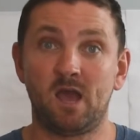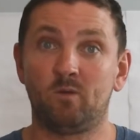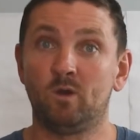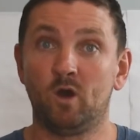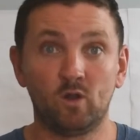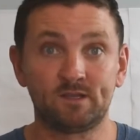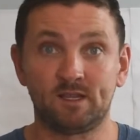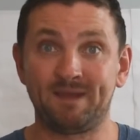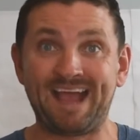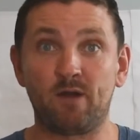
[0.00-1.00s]
we're holding
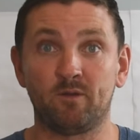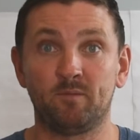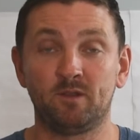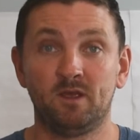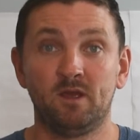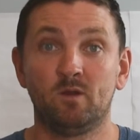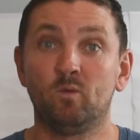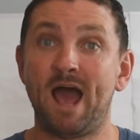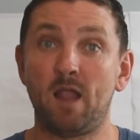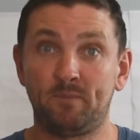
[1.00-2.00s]
them accountable,
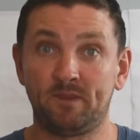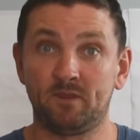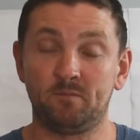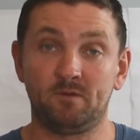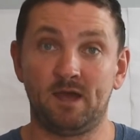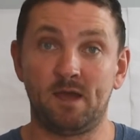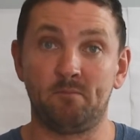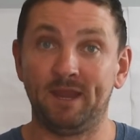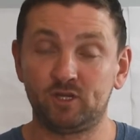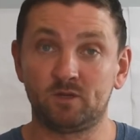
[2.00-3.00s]
we're helping them
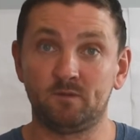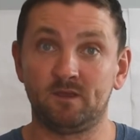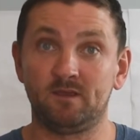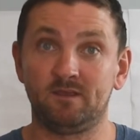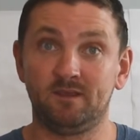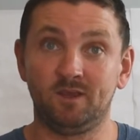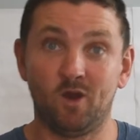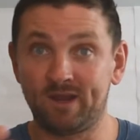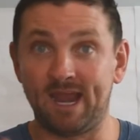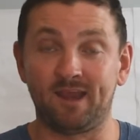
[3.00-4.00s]
make sure that
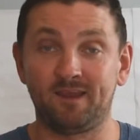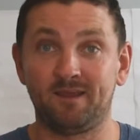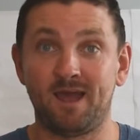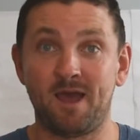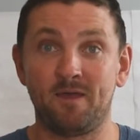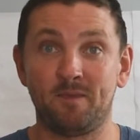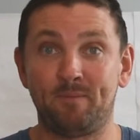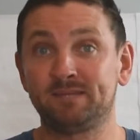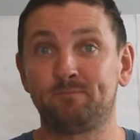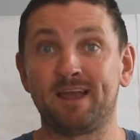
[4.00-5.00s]
you're getting the
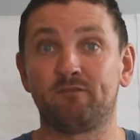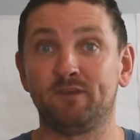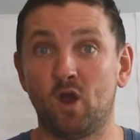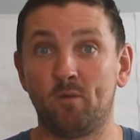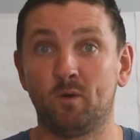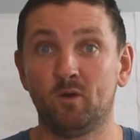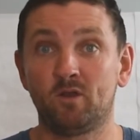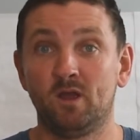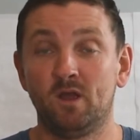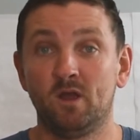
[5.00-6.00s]
best bang for your buck.
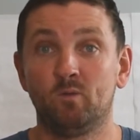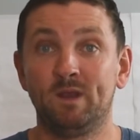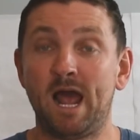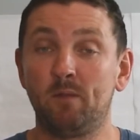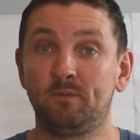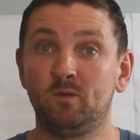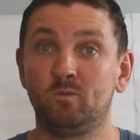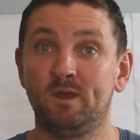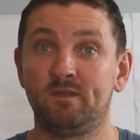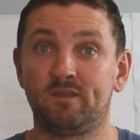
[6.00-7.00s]
We'll help you
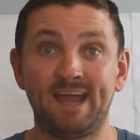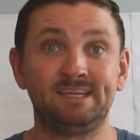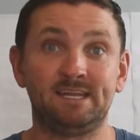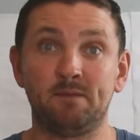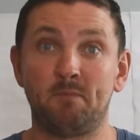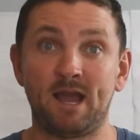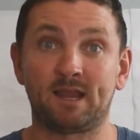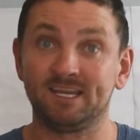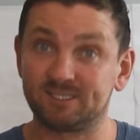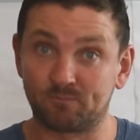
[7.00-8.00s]
with 30-day
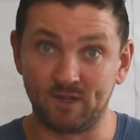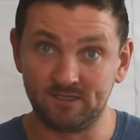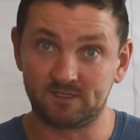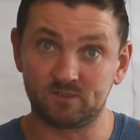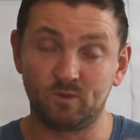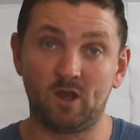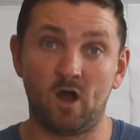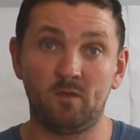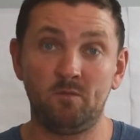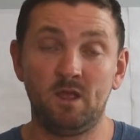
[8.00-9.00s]
marketing sprints, as we
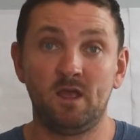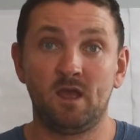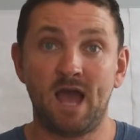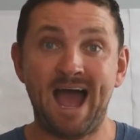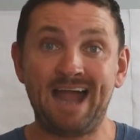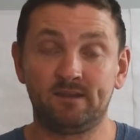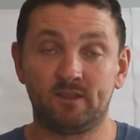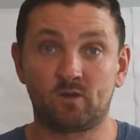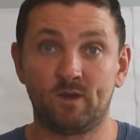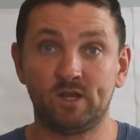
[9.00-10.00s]
call them, and
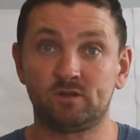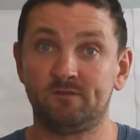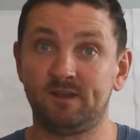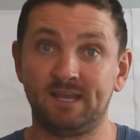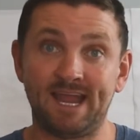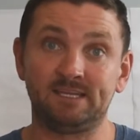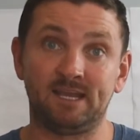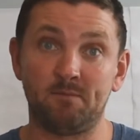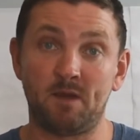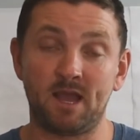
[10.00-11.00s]
the creation of a
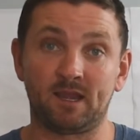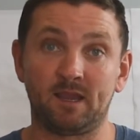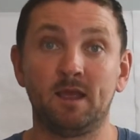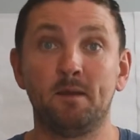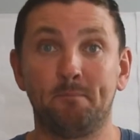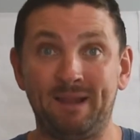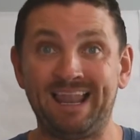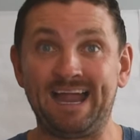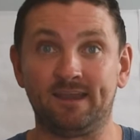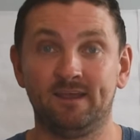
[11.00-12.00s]
90-day marketing
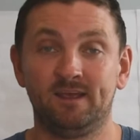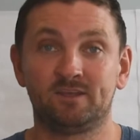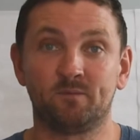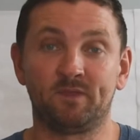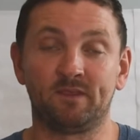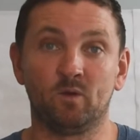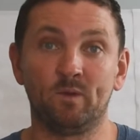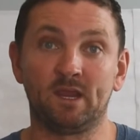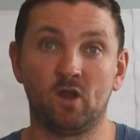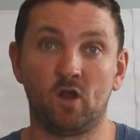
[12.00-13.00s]
plan, something that
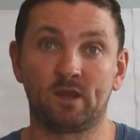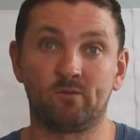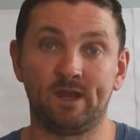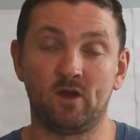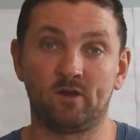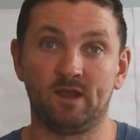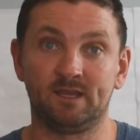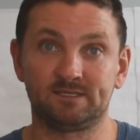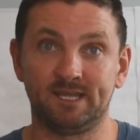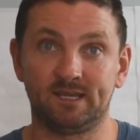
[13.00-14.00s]
we can all agree on
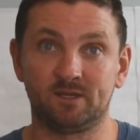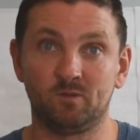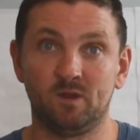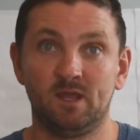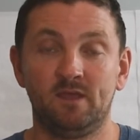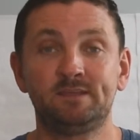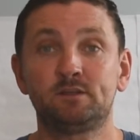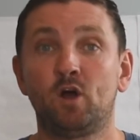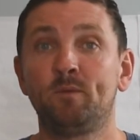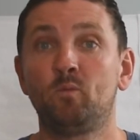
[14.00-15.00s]
and stick to. This
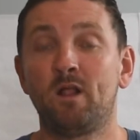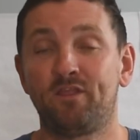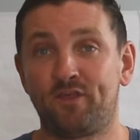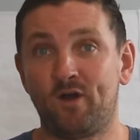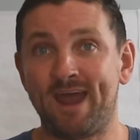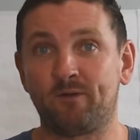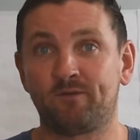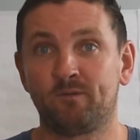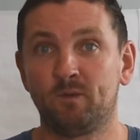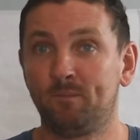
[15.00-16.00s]
will all be well thought
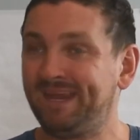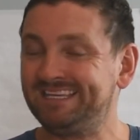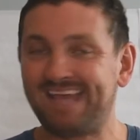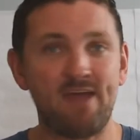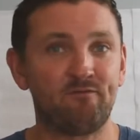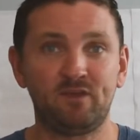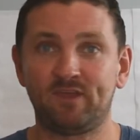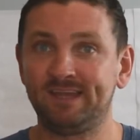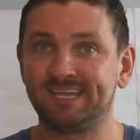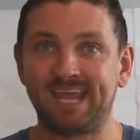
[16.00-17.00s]
out. We'll piece
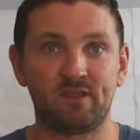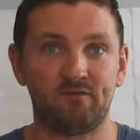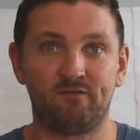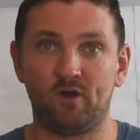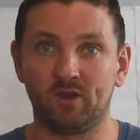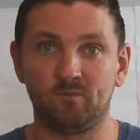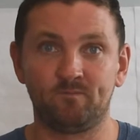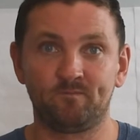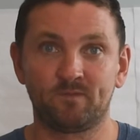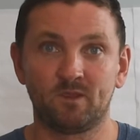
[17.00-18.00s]
everything together for you.
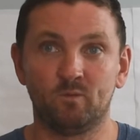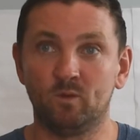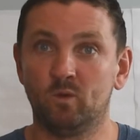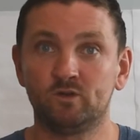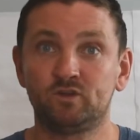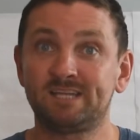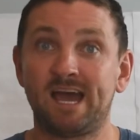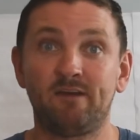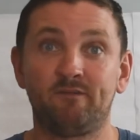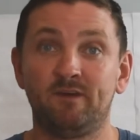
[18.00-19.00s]
We won't just
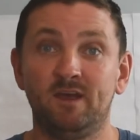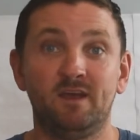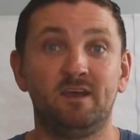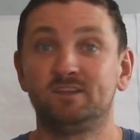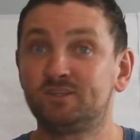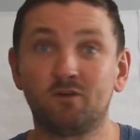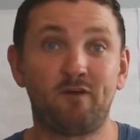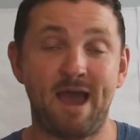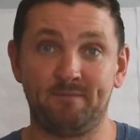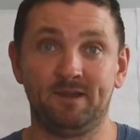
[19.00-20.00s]
have stuff
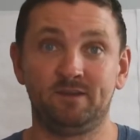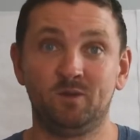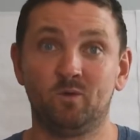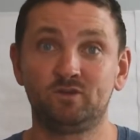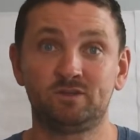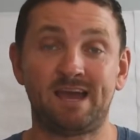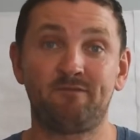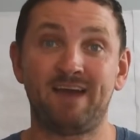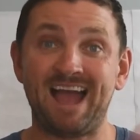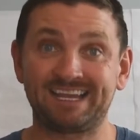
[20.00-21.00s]
happening. You won't just
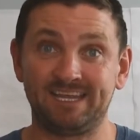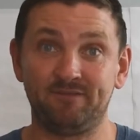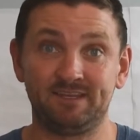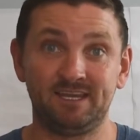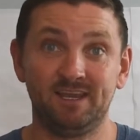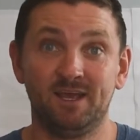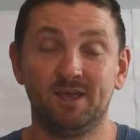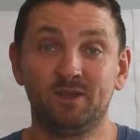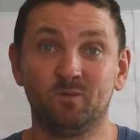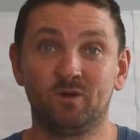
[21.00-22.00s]
have activity.
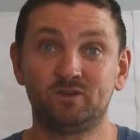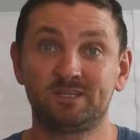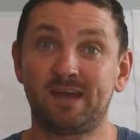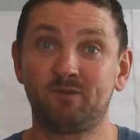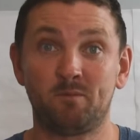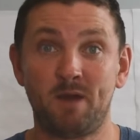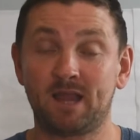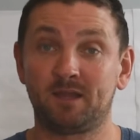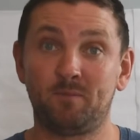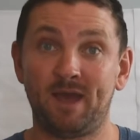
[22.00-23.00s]
You won't just have your
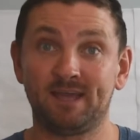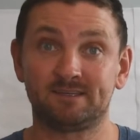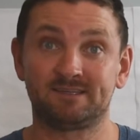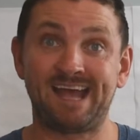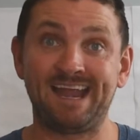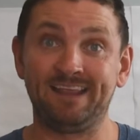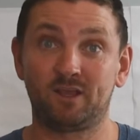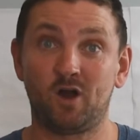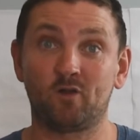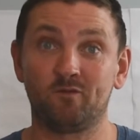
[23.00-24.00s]
marketing person sat in the
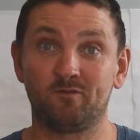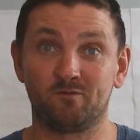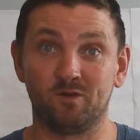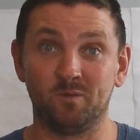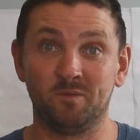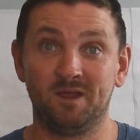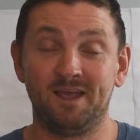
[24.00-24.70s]
corner of the room